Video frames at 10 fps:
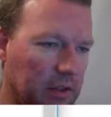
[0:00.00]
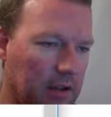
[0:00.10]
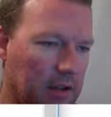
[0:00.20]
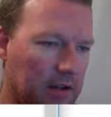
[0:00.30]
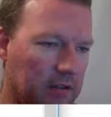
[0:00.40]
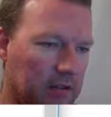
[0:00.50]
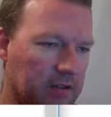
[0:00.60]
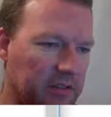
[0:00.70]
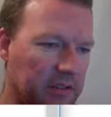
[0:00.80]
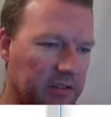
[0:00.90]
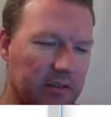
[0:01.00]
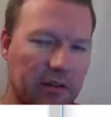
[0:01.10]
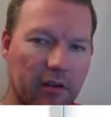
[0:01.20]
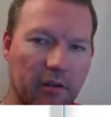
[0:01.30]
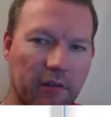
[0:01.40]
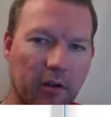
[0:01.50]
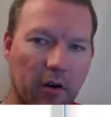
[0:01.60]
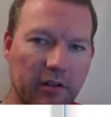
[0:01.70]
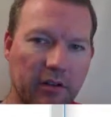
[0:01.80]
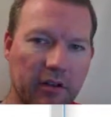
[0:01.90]
and here's our
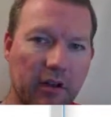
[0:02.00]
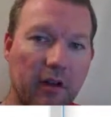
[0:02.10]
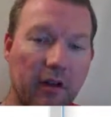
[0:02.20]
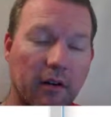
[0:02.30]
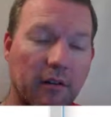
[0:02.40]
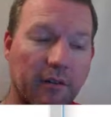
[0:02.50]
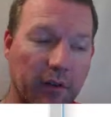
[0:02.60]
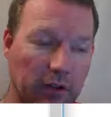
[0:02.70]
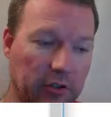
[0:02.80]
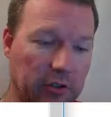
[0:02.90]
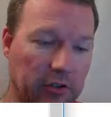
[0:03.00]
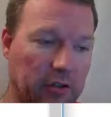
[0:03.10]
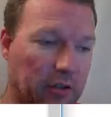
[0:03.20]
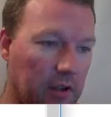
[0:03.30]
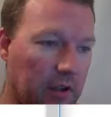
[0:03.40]
SysFont function,